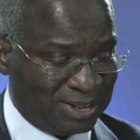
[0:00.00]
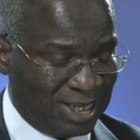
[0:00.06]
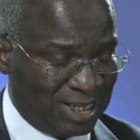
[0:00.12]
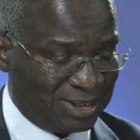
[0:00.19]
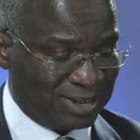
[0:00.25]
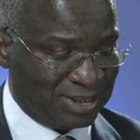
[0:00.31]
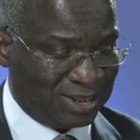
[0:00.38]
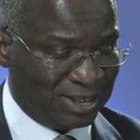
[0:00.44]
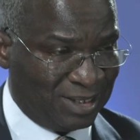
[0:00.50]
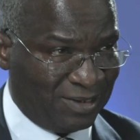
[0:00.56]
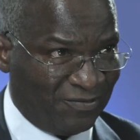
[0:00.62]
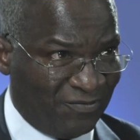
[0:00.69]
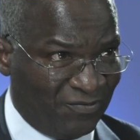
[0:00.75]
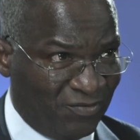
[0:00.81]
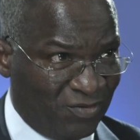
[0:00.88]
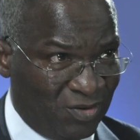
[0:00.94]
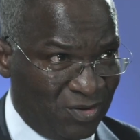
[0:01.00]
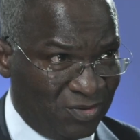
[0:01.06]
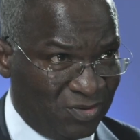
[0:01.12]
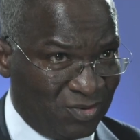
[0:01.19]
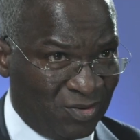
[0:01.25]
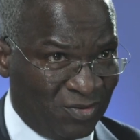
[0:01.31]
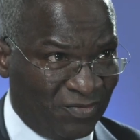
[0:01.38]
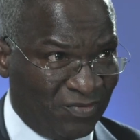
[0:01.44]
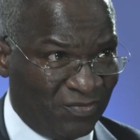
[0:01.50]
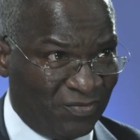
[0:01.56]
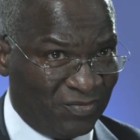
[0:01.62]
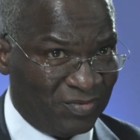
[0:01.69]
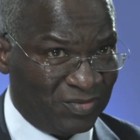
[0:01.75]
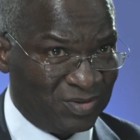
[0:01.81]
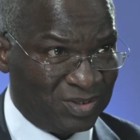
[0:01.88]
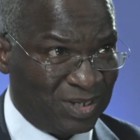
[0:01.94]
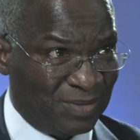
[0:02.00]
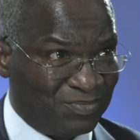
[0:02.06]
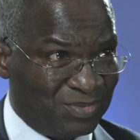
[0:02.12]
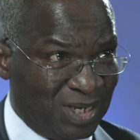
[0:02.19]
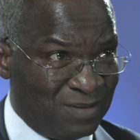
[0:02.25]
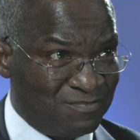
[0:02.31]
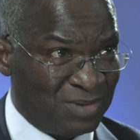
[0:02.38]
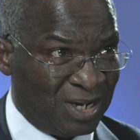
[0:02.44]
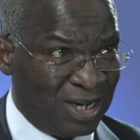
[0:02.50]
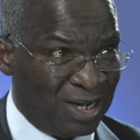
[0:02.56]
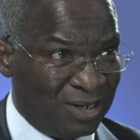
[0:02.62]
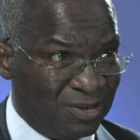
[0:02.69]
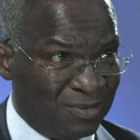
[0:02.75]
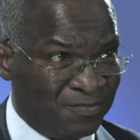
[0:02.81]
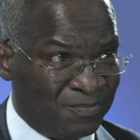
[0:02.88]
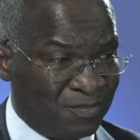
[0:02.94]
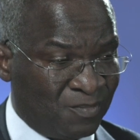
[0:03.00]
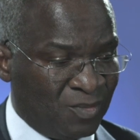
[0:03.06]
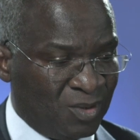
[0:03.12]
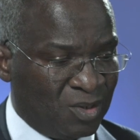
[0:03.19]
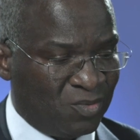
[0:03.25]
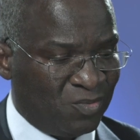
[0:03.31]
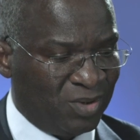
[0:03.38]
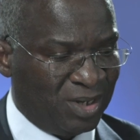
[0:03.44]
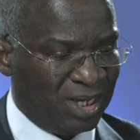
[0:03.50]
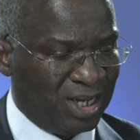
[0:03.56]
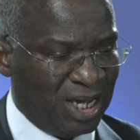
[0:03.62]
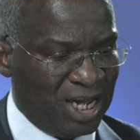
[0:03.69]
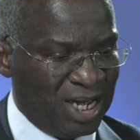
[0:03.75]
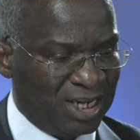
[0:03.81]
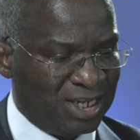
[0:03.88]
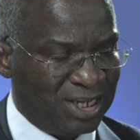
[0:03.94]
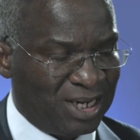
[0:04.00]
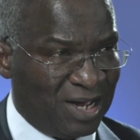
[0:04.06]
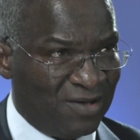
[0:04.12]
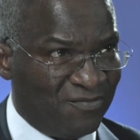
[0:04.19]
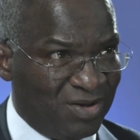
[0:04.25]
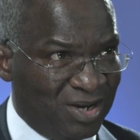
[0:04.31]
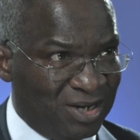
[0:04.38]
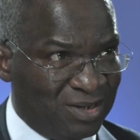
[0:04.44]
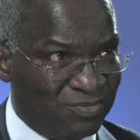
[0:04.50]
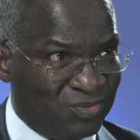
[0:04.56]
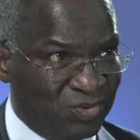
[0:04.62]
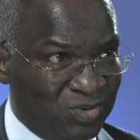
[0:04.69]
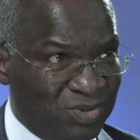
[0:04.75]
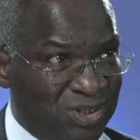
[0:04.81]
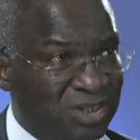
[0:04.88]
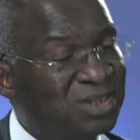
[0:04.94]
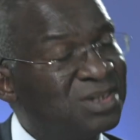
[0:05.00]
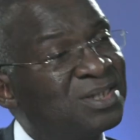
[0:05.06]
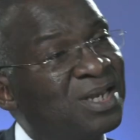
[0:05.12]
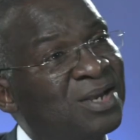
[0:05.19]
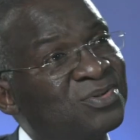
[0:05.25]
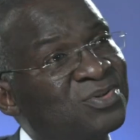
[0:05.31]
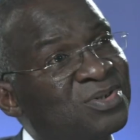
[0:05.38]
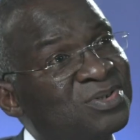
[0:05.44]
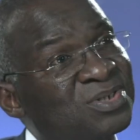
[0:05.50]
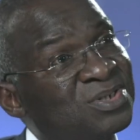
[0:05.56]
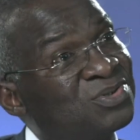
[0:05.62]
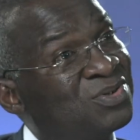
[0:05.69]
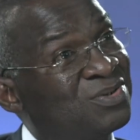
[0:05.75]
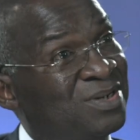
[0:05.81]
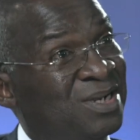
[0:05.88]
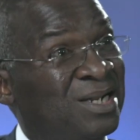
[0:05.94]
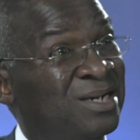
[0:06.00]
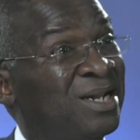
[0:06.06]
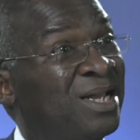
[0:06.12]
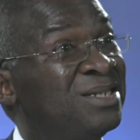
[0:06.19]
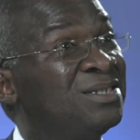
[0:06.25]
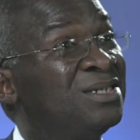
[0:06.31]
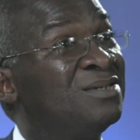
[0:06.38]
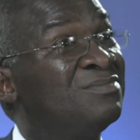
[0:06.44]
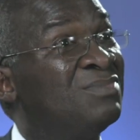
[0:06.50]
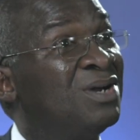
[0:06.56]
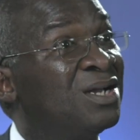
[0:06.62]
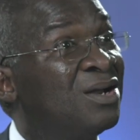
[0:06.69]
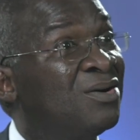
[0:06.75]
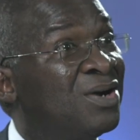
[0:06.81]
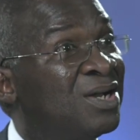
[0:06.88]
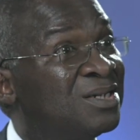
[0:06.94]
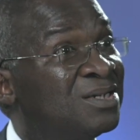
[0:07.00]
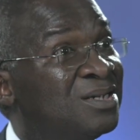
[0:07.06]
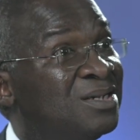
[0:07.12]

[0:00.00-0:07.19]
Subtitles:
at the 4th of September, we had available 6,619 megawatt